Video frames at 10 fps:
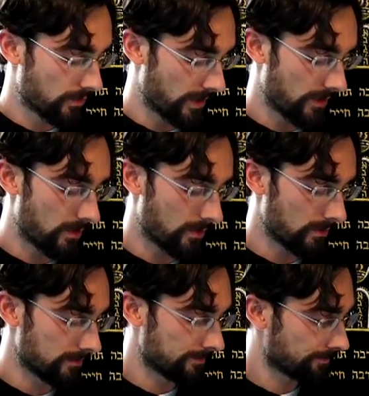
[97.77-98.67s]
critical
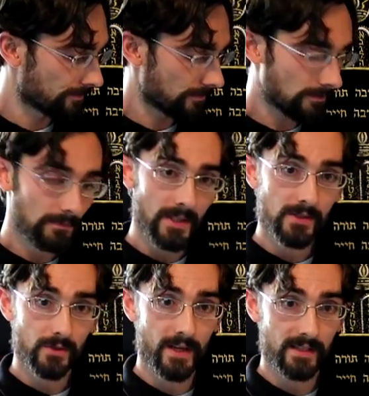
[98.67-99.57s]

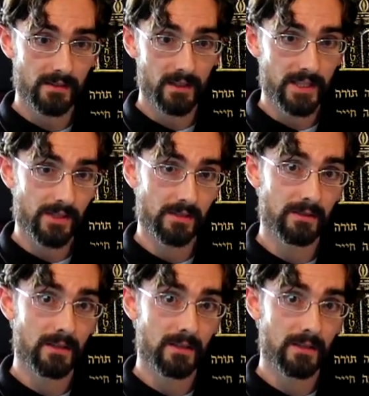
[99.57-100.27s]
translation.